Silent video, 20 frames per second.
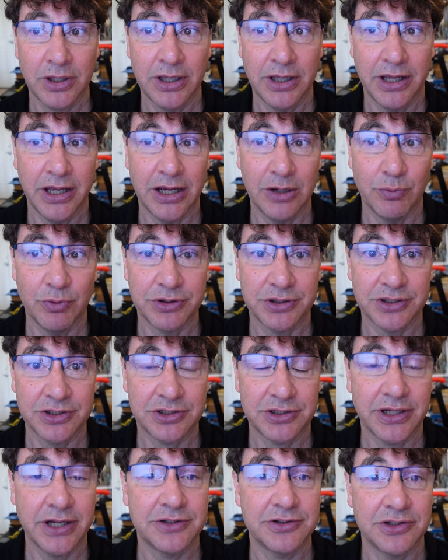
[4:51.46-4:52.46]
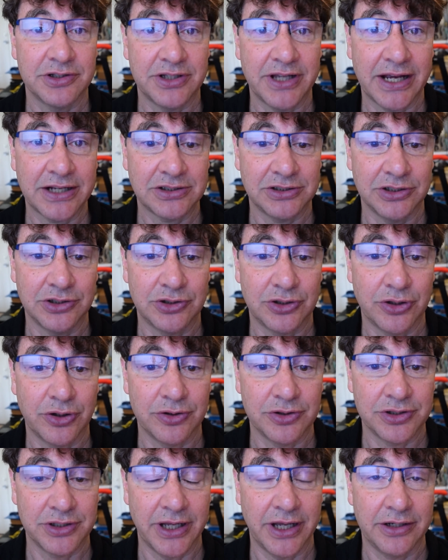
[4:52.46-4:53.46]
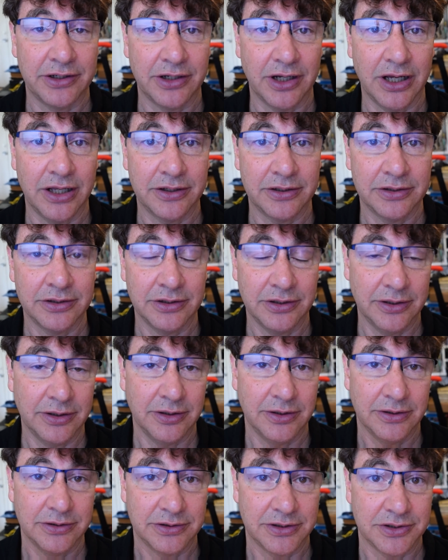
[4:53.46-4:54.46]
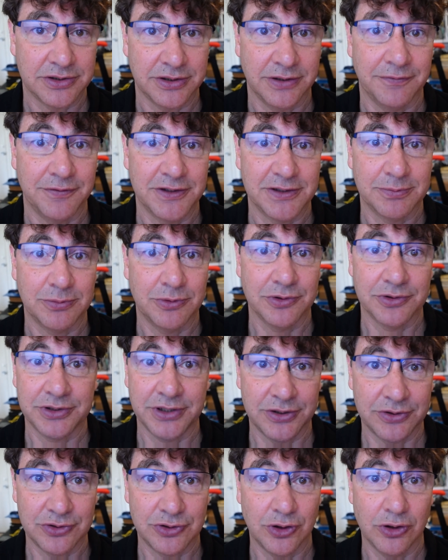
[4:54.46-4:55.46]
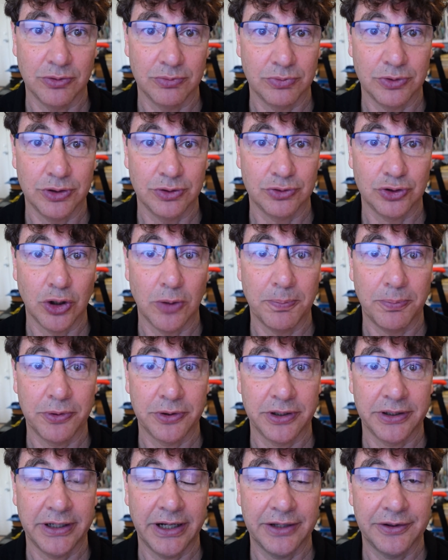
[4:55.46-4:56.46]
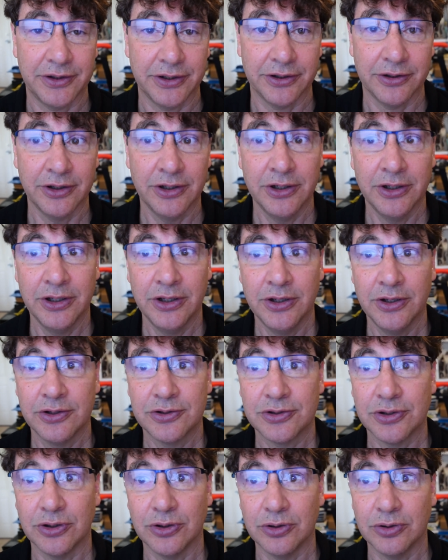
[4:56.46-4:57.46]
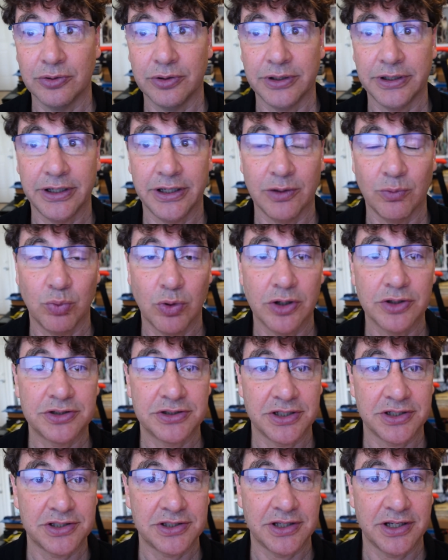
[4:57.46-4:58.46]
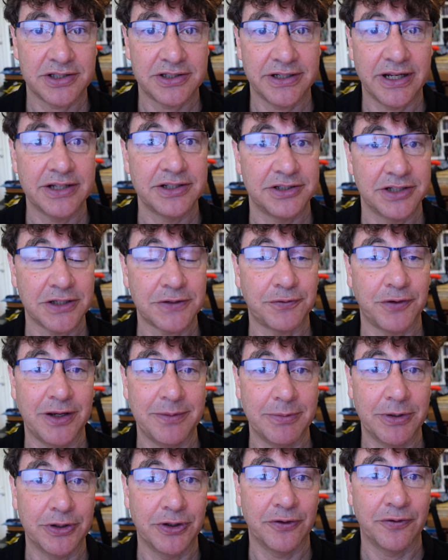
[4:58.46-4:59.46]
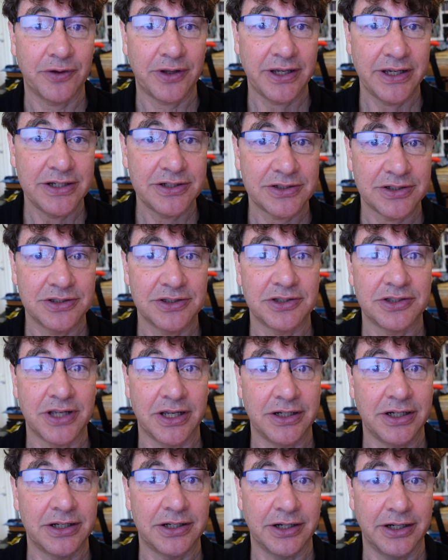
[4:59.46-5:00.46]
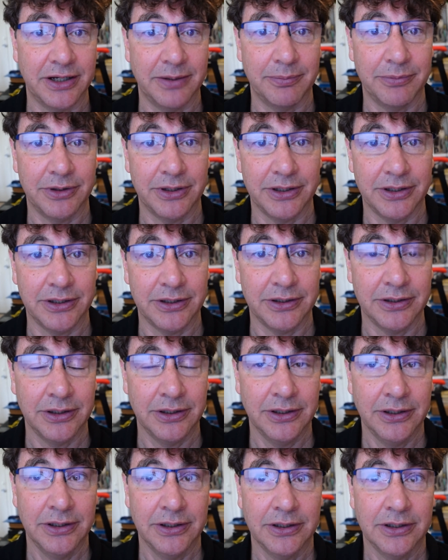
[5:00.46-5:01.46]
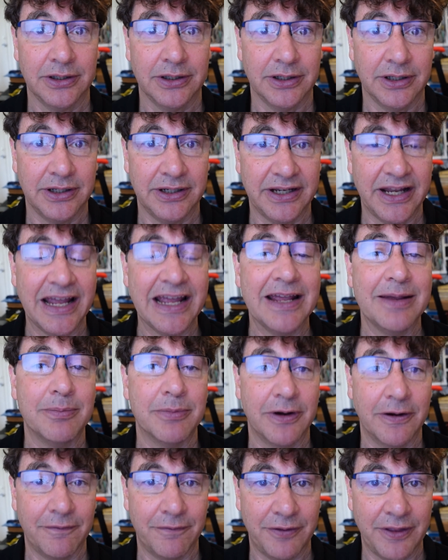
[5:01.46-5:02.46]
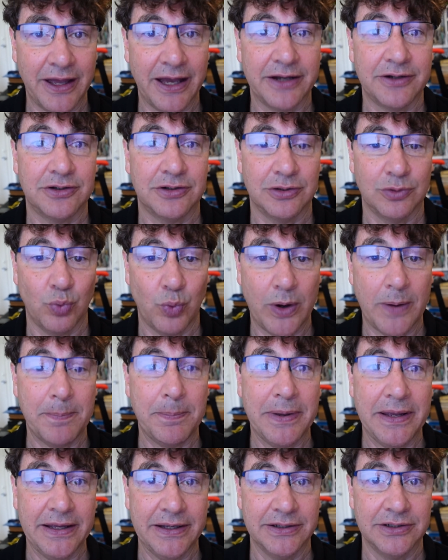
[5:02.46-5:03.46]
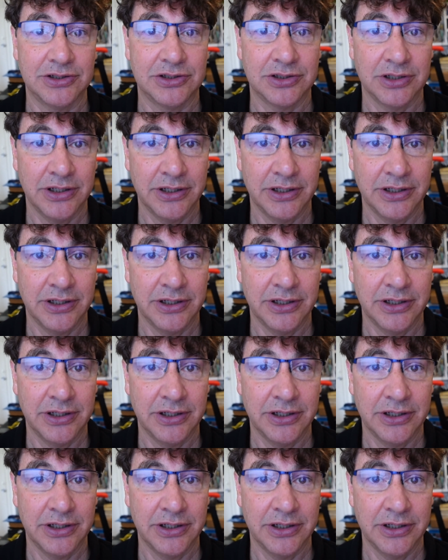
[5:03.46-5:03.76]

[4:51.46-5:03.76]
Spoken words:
And what this does is it actually turns that dot just invisible. It says don't put a dot there. So it's not just for email notification, just anytime the name of that web page